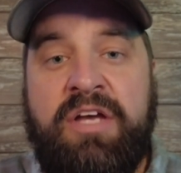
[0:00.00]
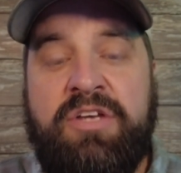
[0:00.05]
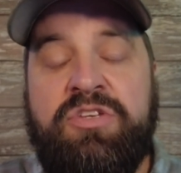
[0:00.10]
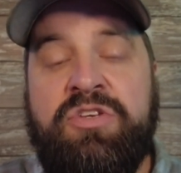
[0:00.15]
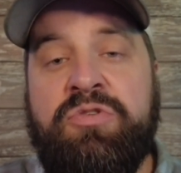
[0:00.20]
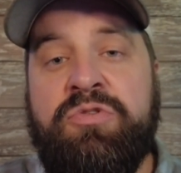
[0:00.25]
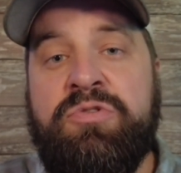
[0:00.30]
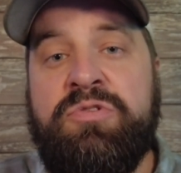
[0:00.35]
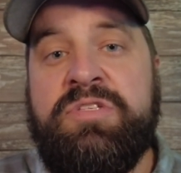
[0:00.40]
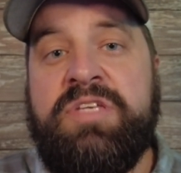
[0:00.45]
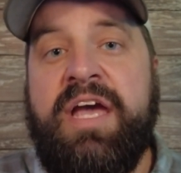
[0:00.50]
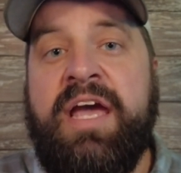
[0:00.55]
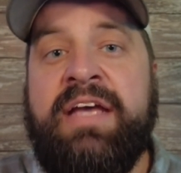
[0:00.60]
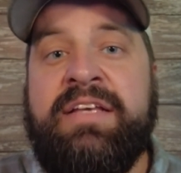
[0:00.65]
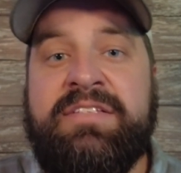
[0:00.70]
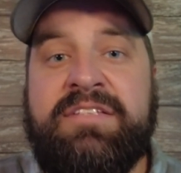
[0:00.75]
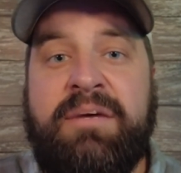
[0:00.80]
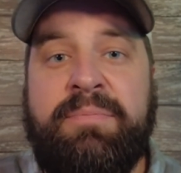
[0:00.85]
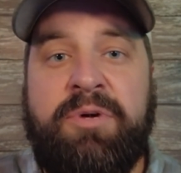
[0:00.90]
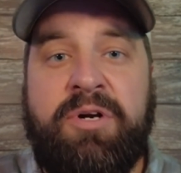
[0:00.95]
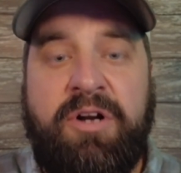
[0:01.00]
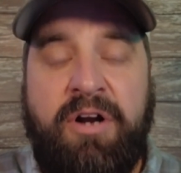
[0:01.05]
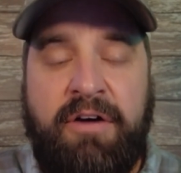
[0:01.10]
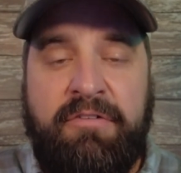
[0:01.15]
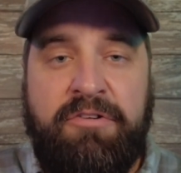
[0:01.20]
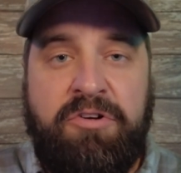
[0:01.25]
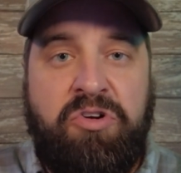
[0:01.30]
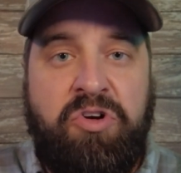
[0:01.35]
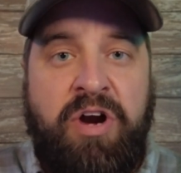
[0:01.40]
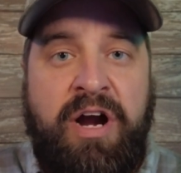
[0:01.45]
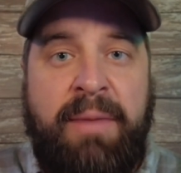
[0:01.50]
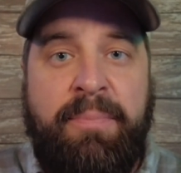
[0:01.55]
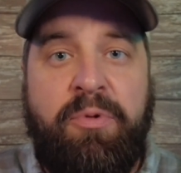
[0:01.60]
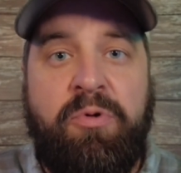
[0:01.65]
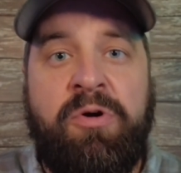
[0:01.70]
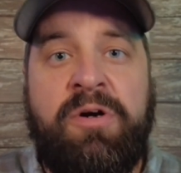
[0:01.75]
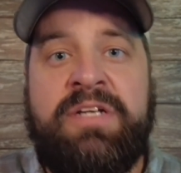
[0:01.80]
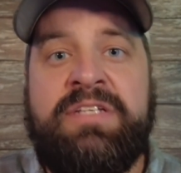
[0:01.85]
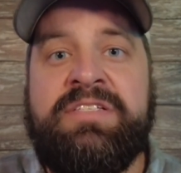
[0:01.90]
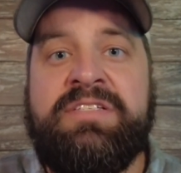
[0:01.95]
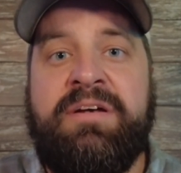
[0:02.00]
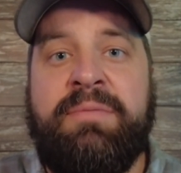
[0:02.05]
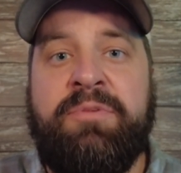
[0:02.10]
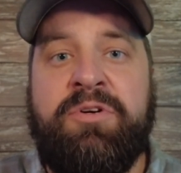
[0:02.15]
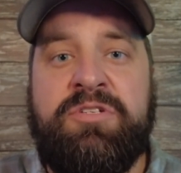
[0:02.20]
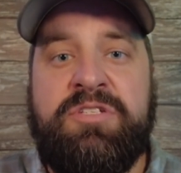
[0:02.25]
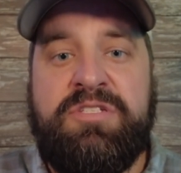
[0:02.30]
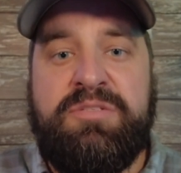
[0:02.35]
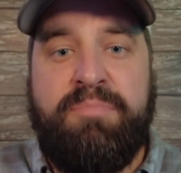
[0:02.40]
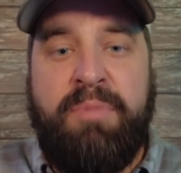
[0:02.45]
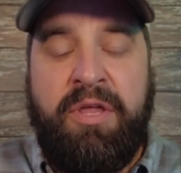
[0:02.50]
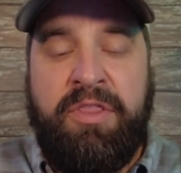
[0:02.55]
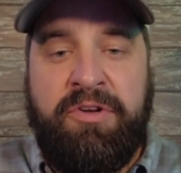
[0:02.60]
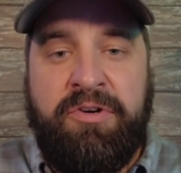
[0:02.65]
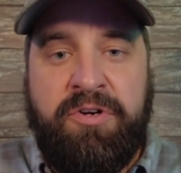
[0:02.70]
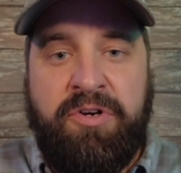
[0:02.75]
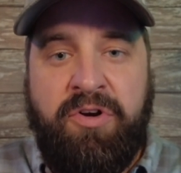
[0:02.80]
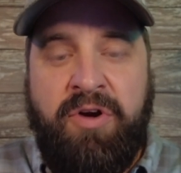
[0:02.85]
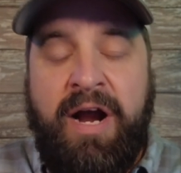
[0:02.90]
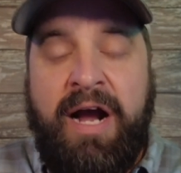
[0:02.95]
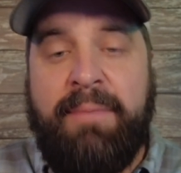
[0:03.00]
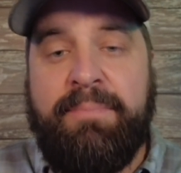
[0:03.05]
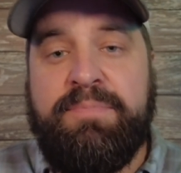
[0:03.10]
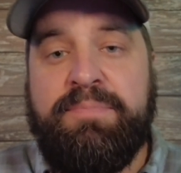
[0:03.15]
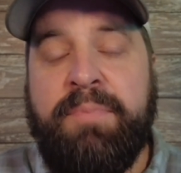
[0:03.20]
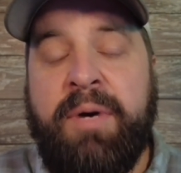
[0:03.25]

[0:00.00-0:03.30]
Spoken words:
use a summer cover crop or a summer smother crop.